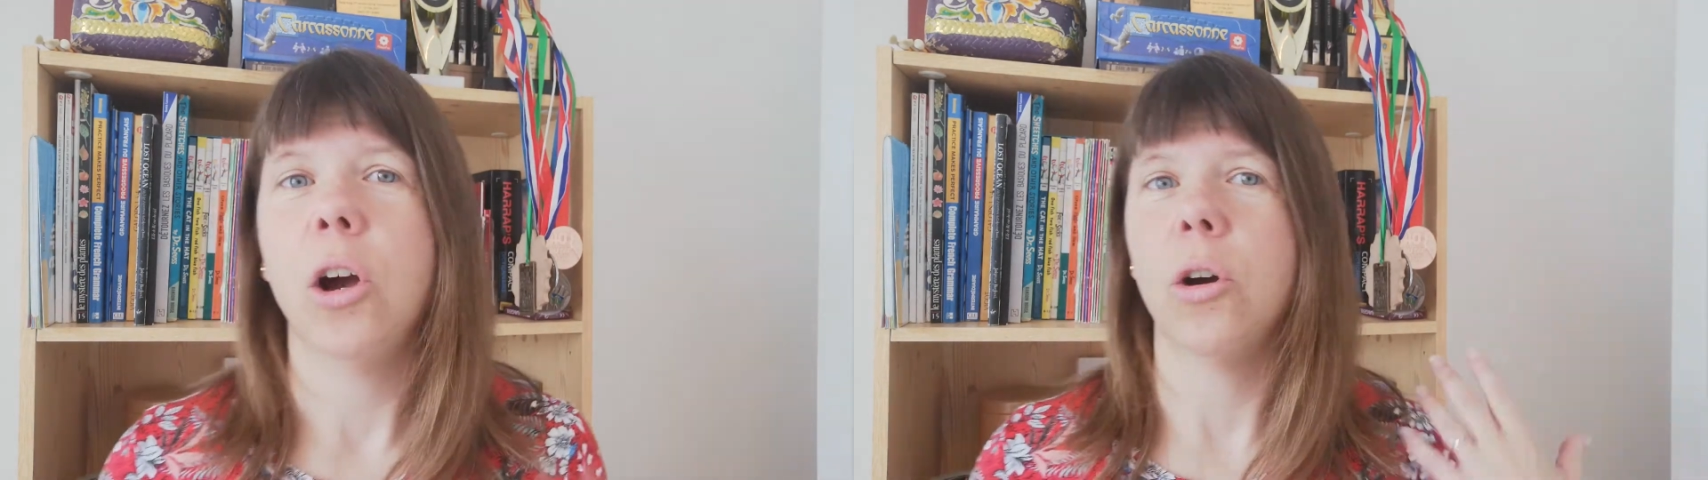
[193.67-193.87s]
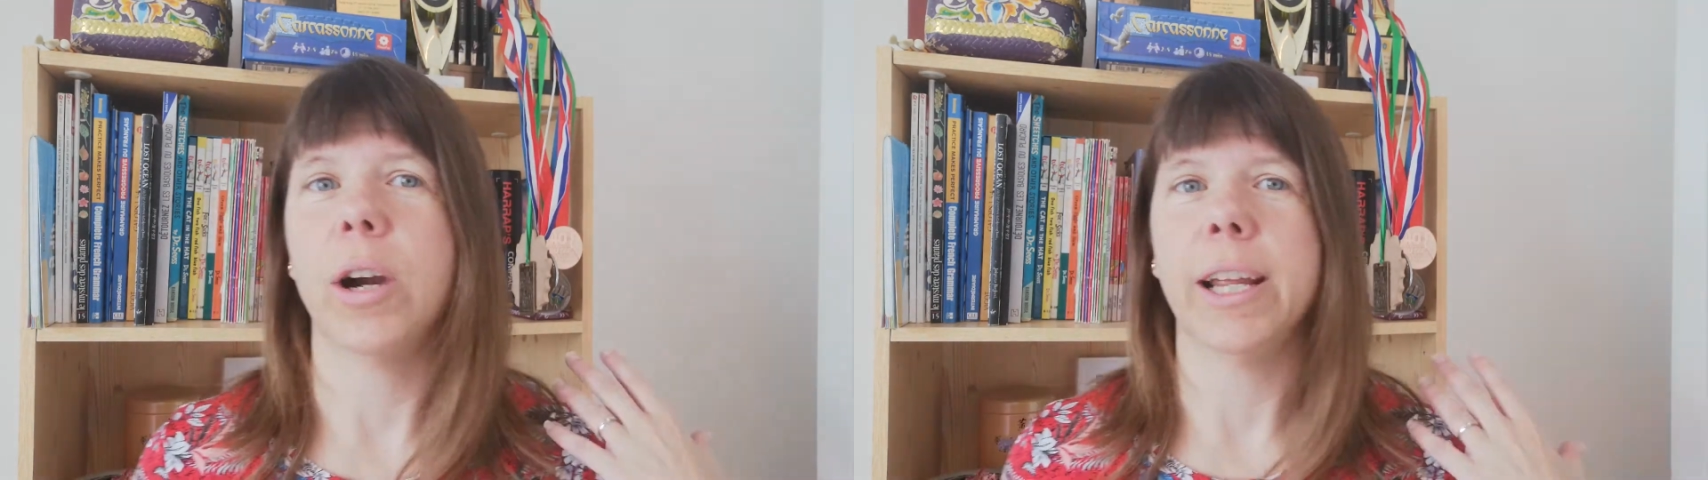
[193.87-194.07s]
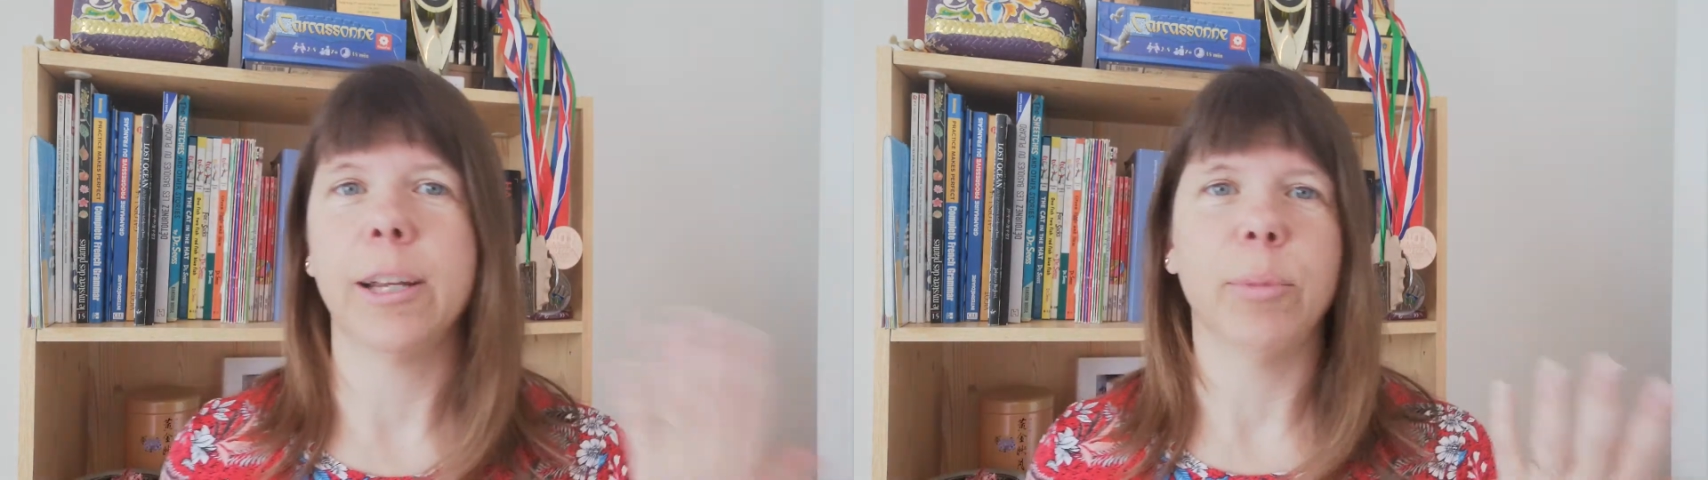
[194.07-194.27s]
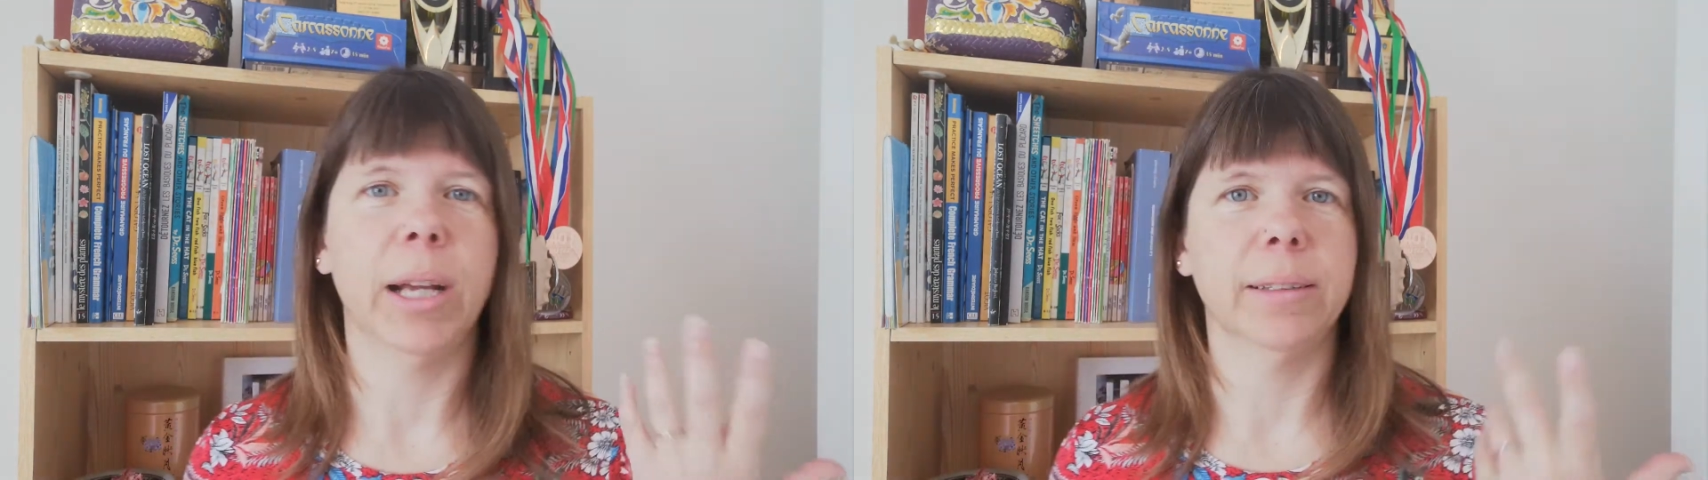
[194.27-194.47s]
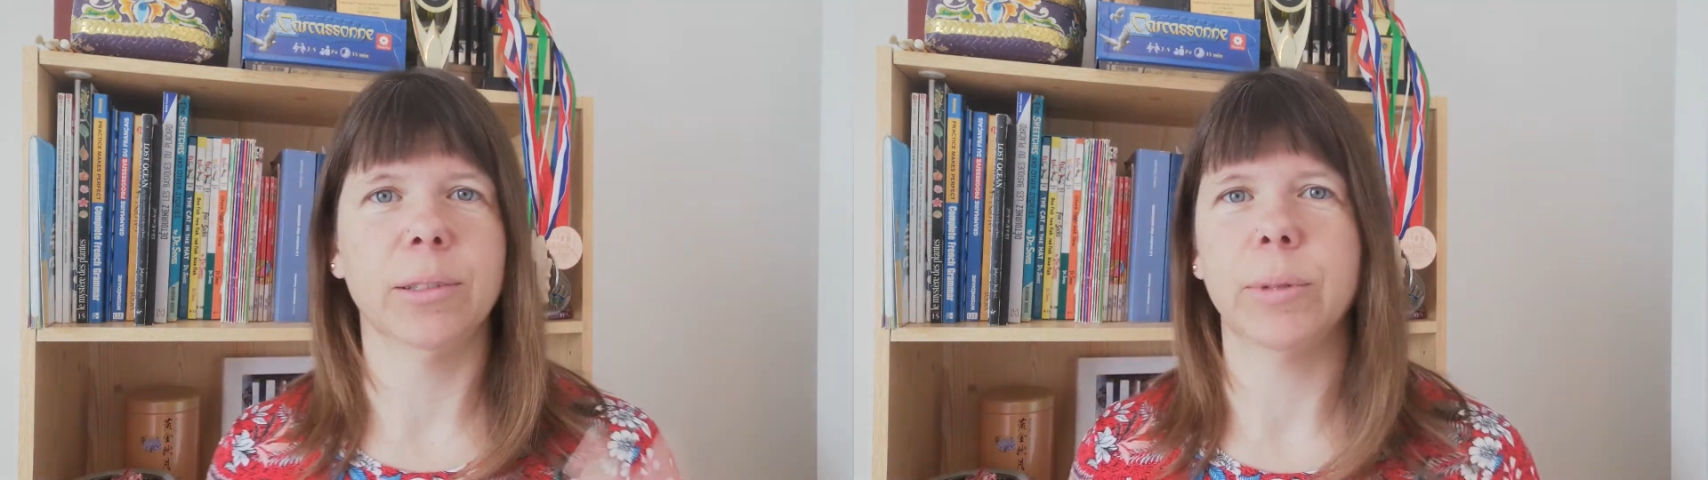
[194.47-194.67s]
Or I could
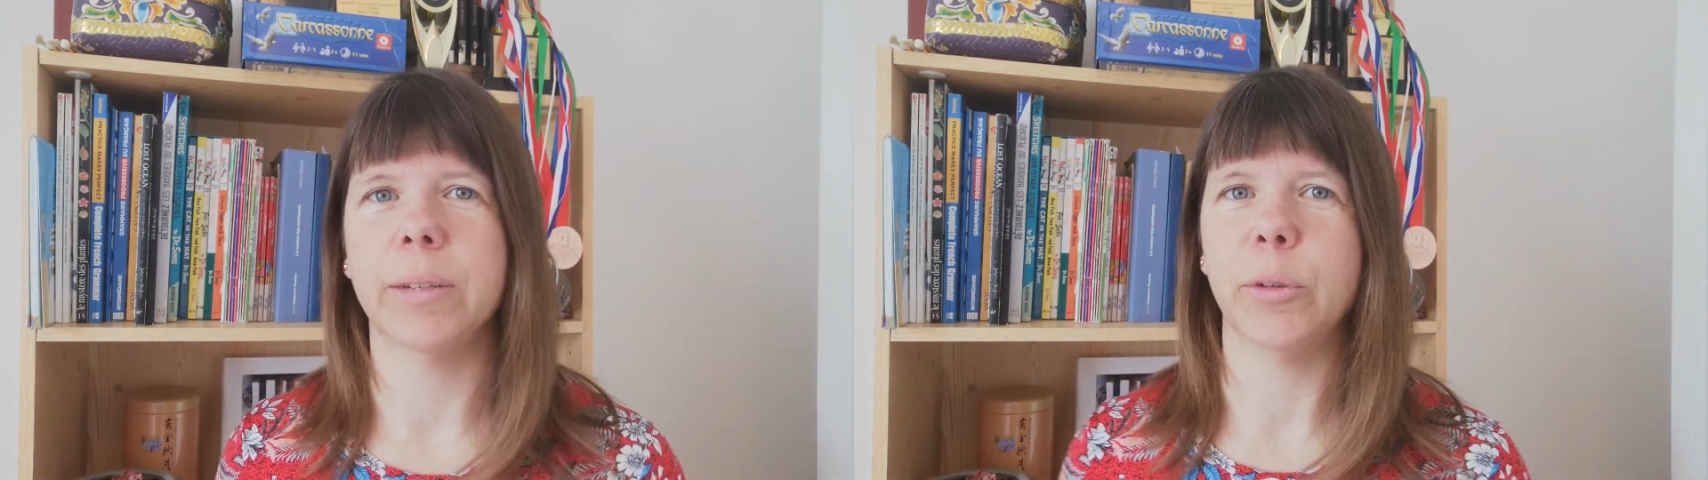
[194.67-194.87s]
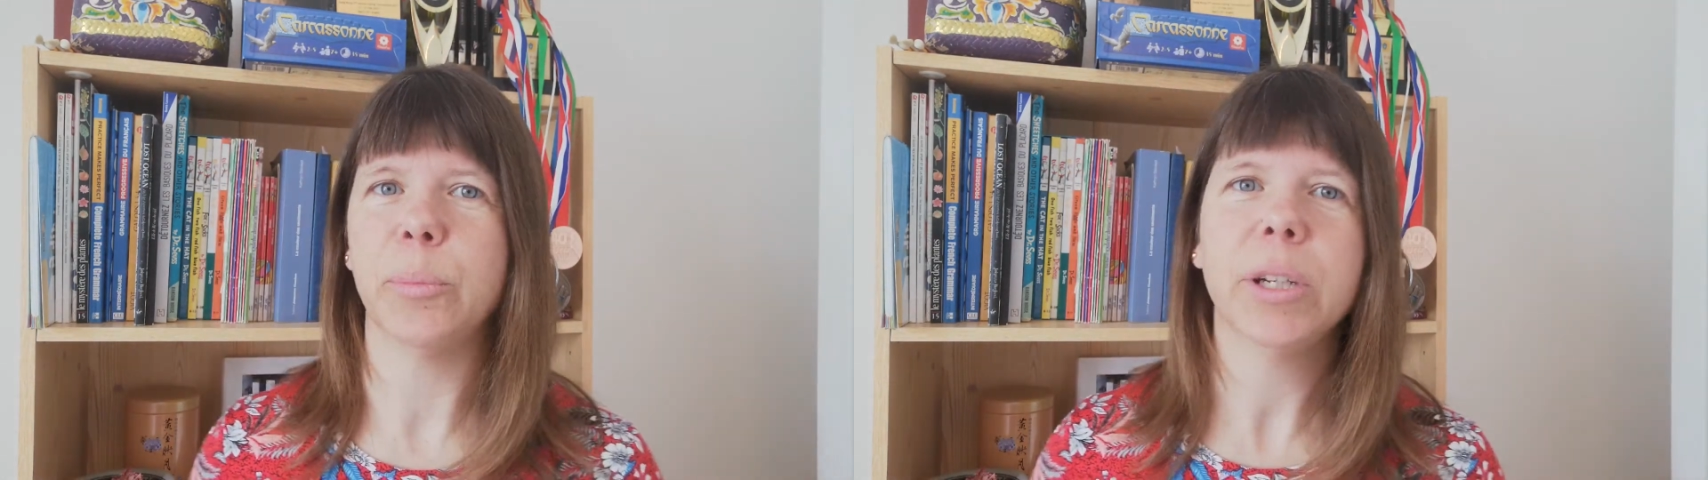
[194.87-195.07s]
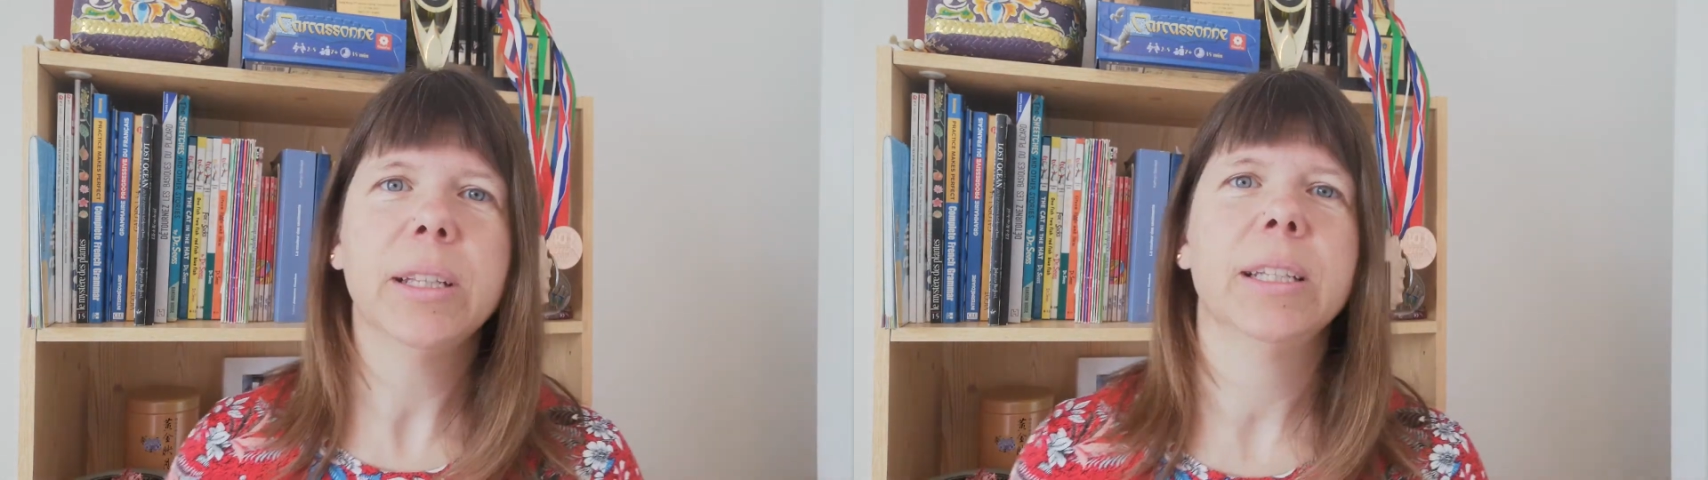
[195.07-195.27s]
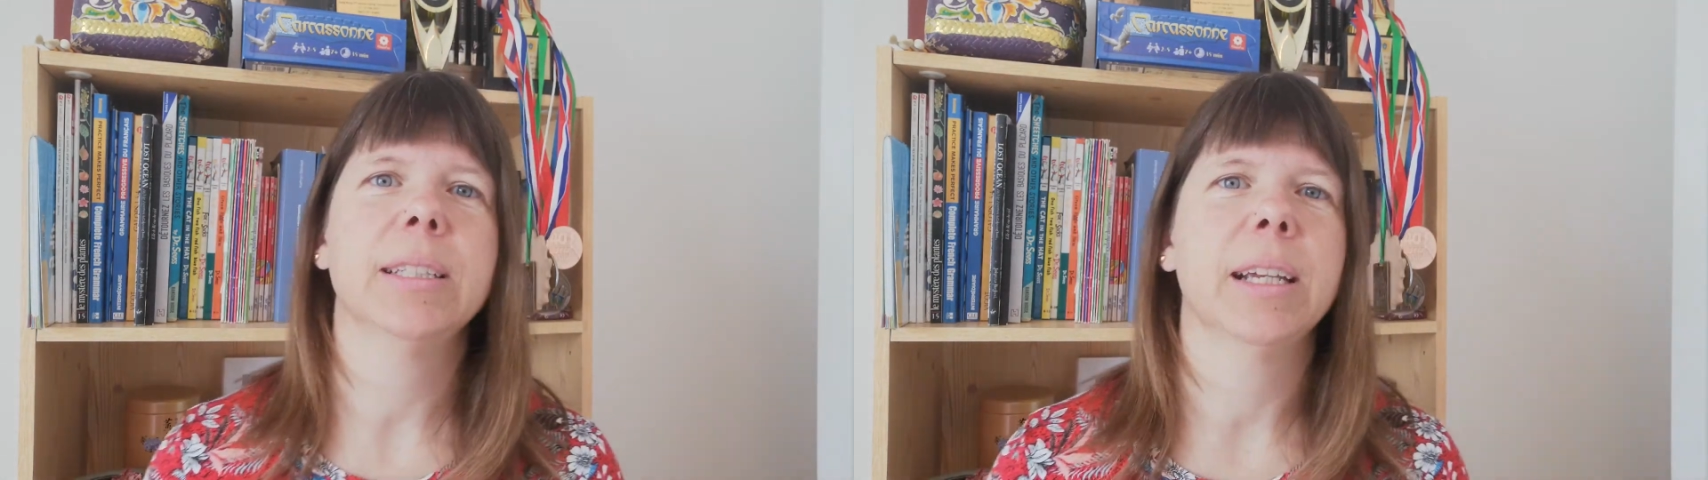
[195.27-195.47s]
practice whatever breathing